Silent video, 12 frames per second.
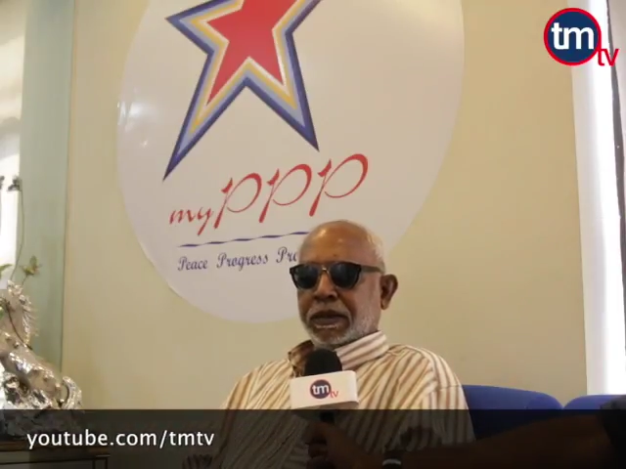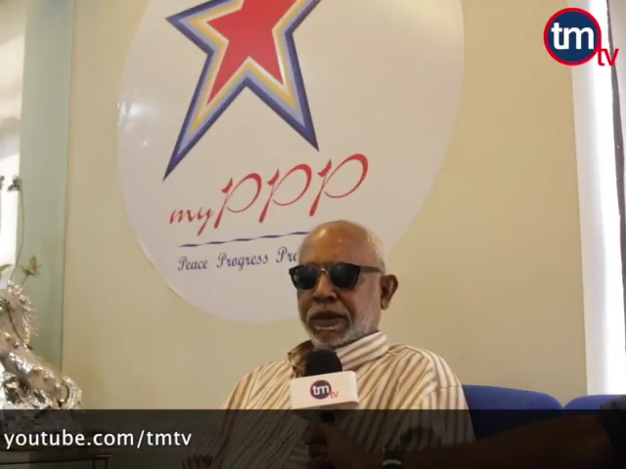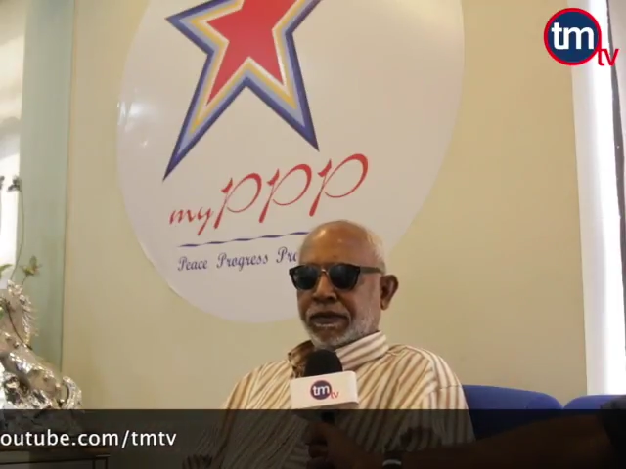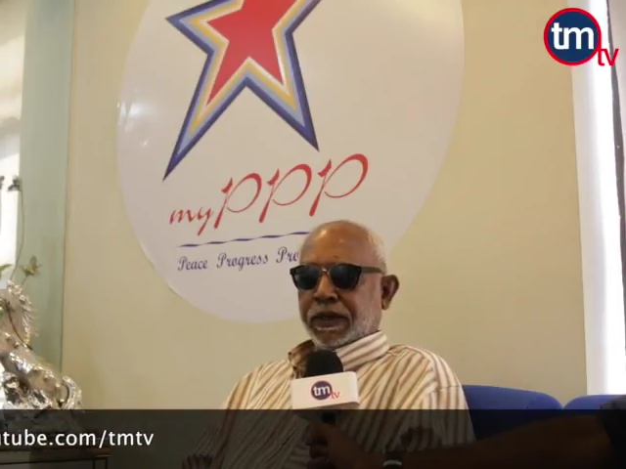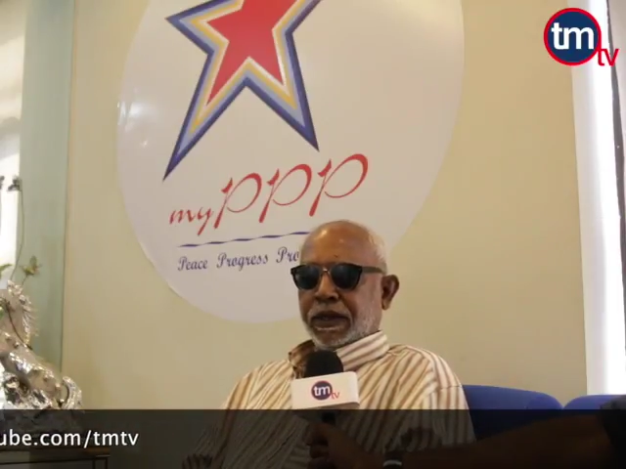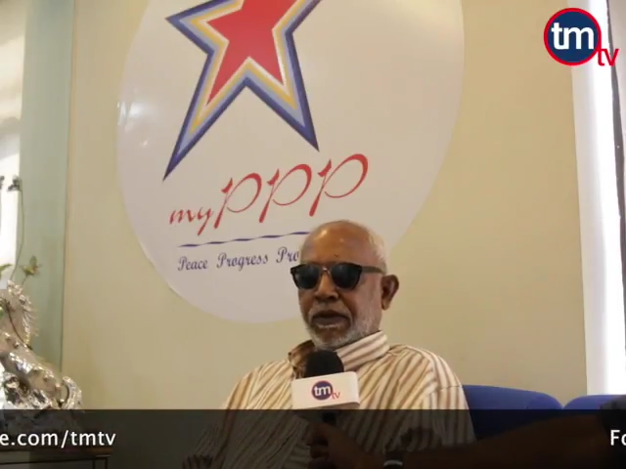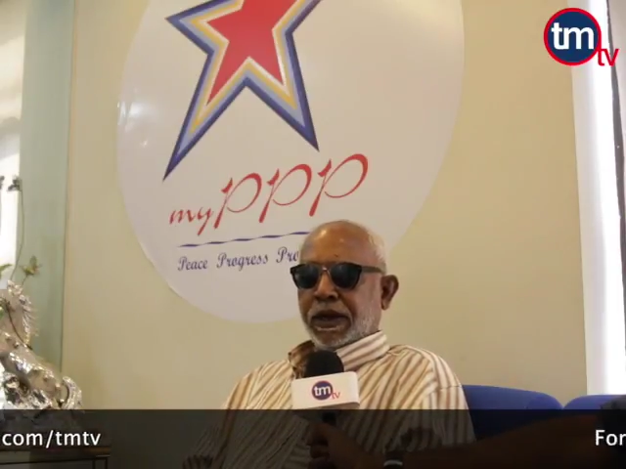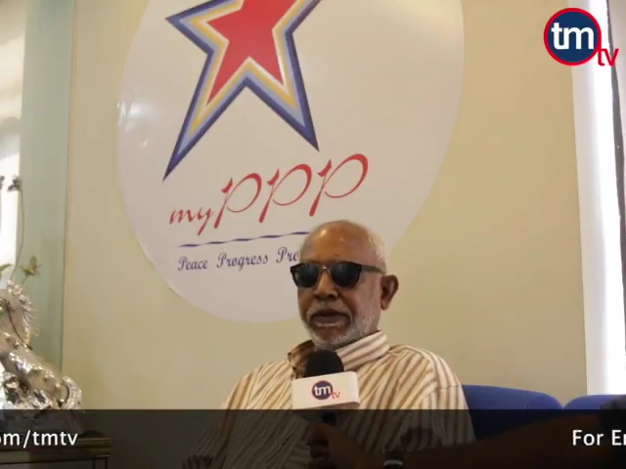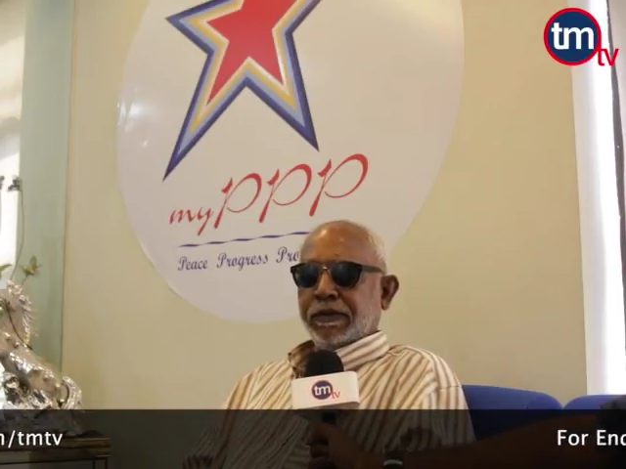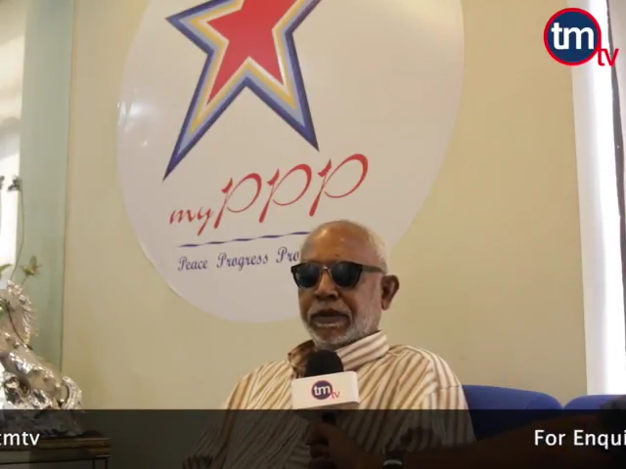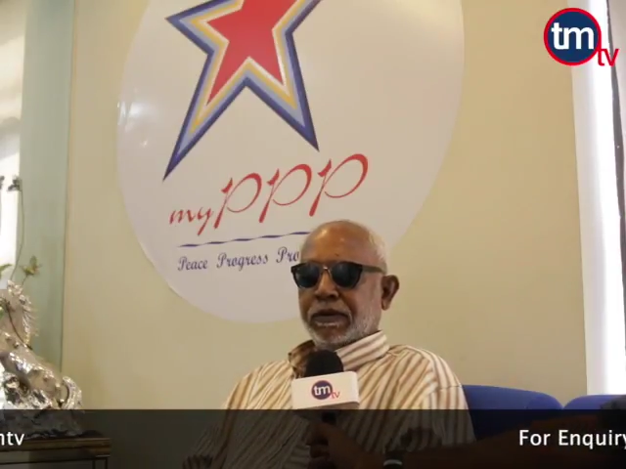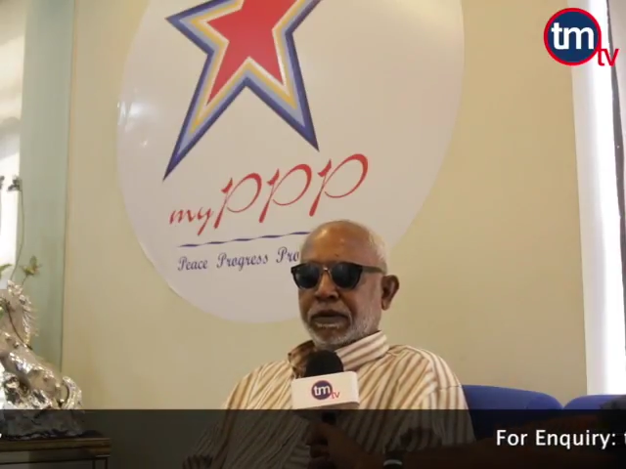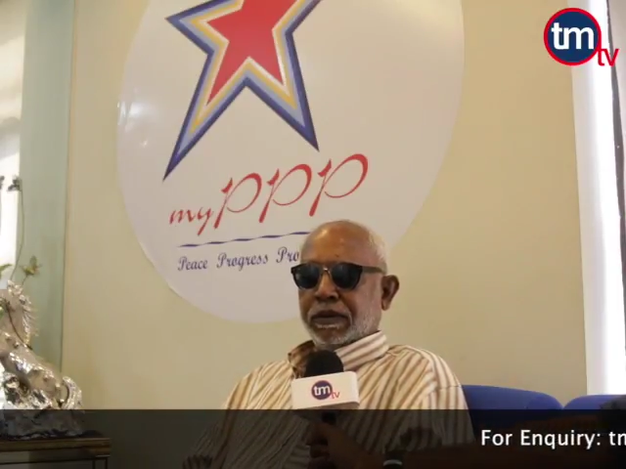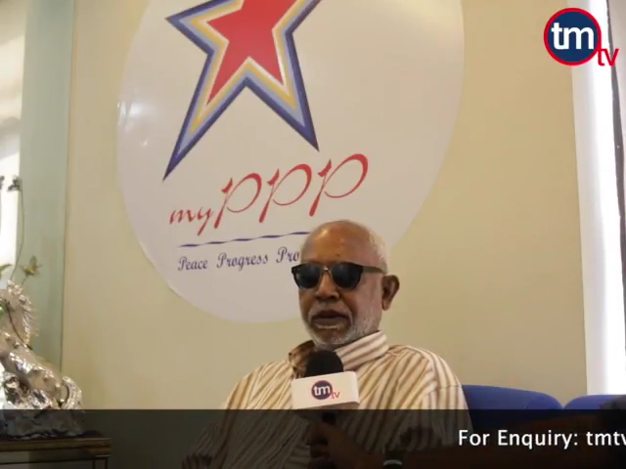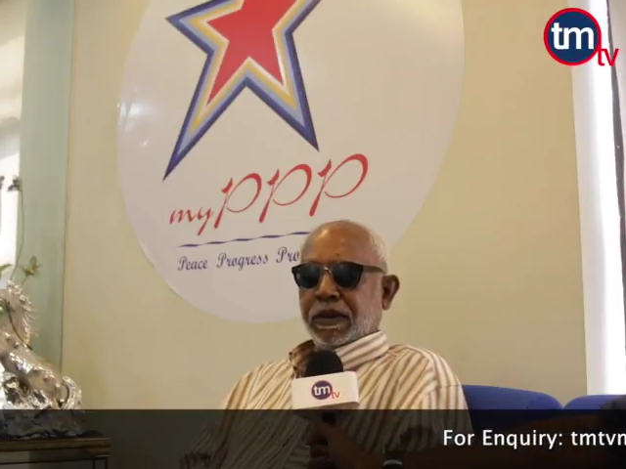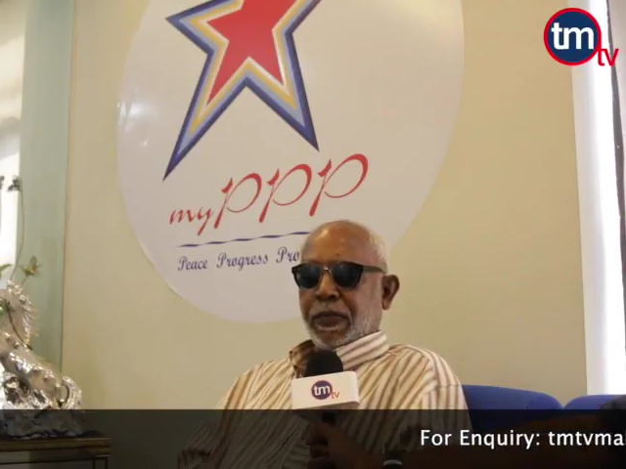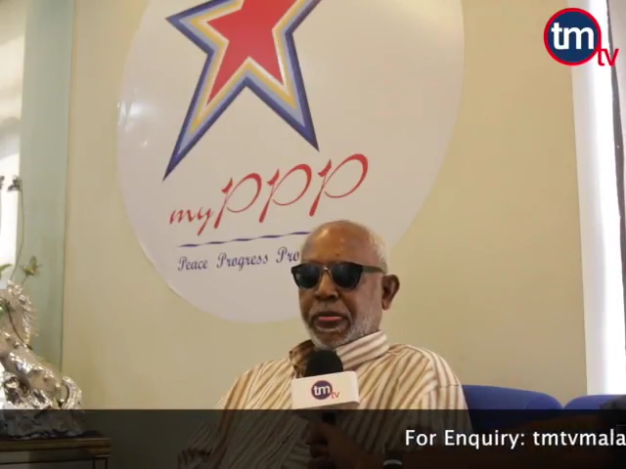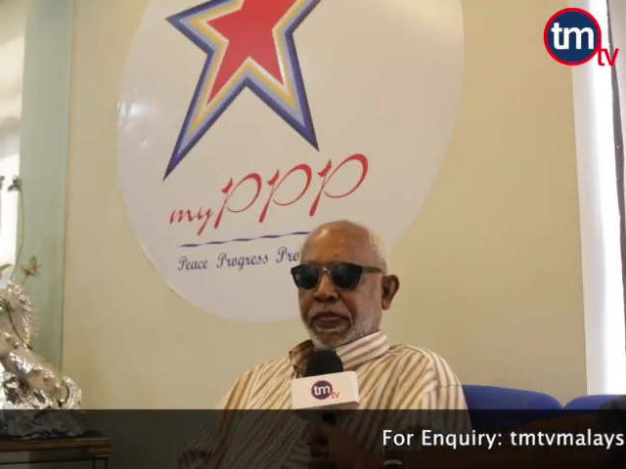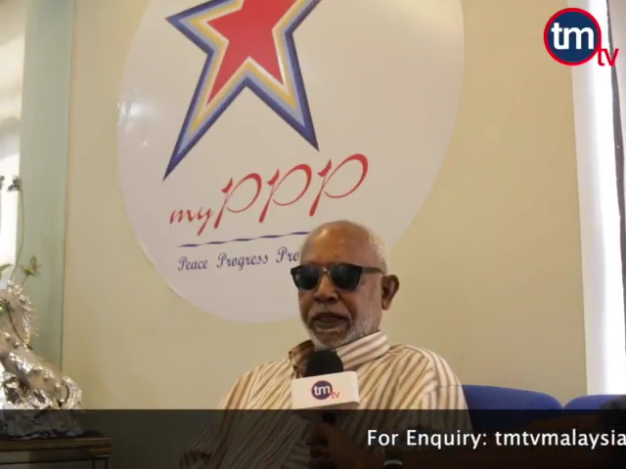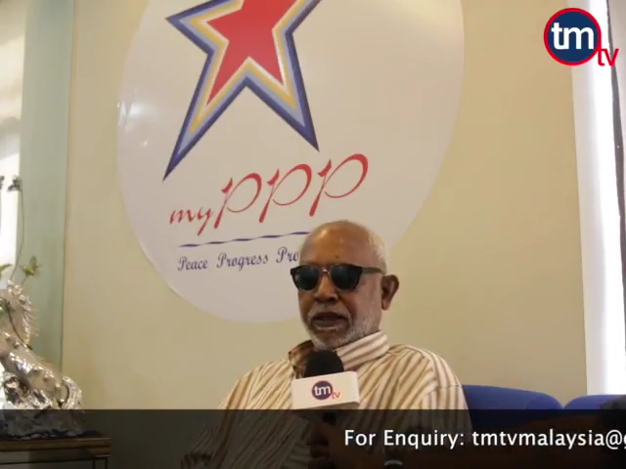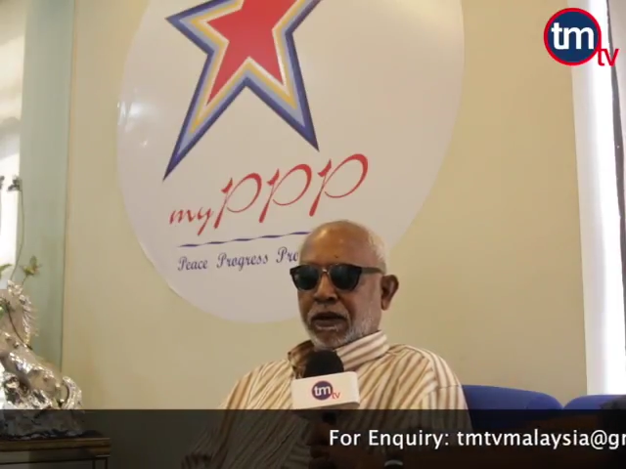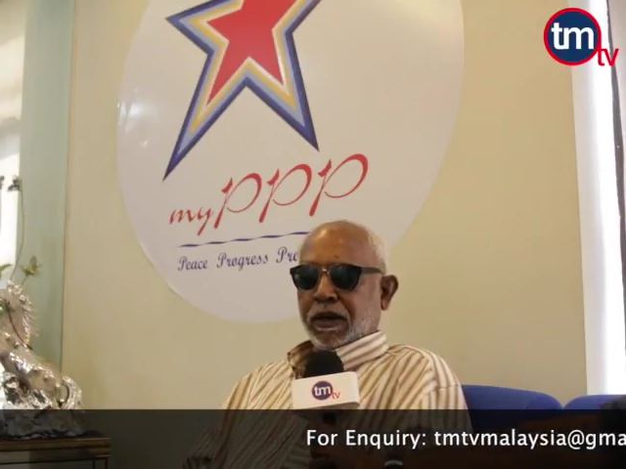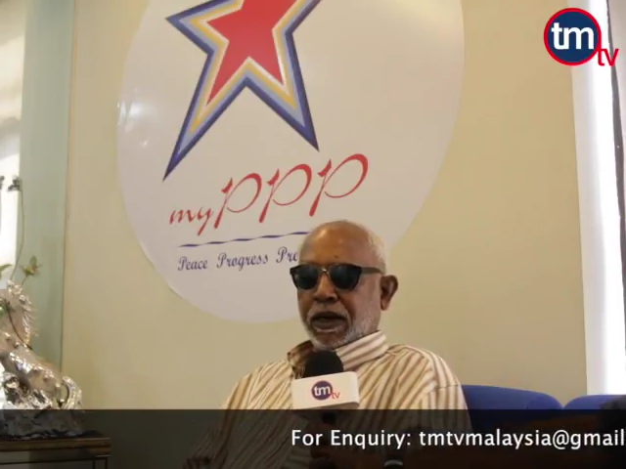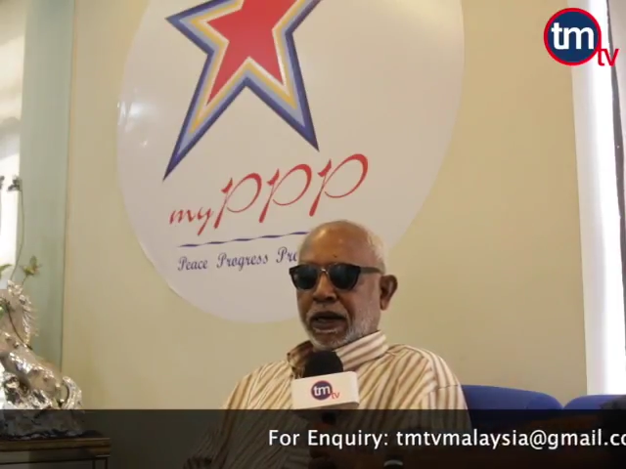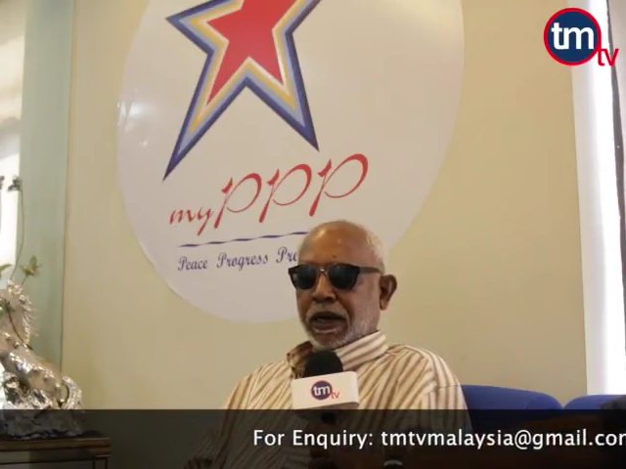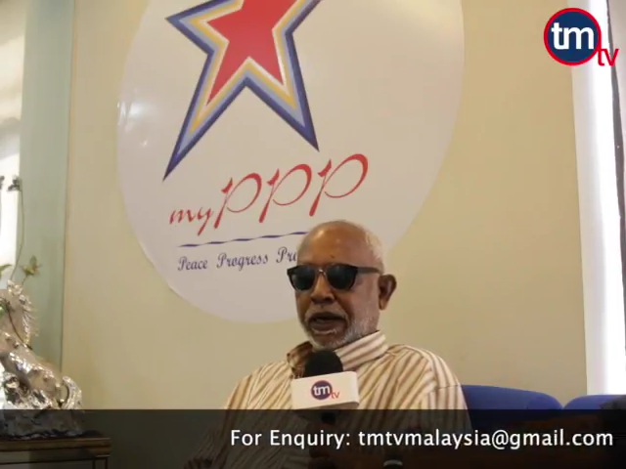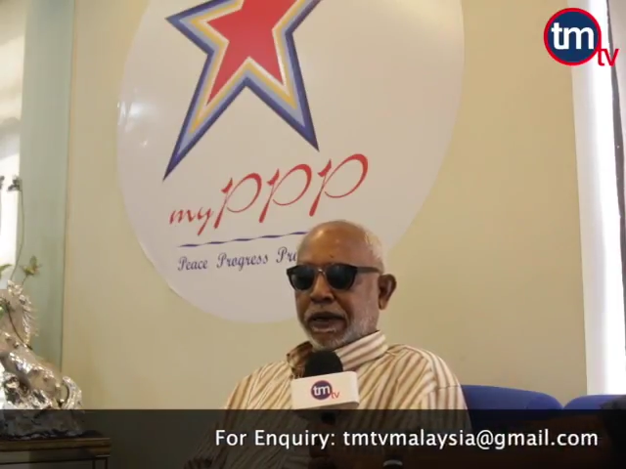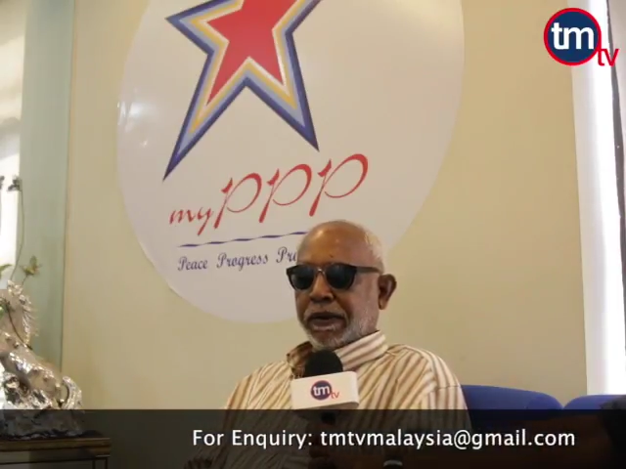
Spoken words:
keep. They thought I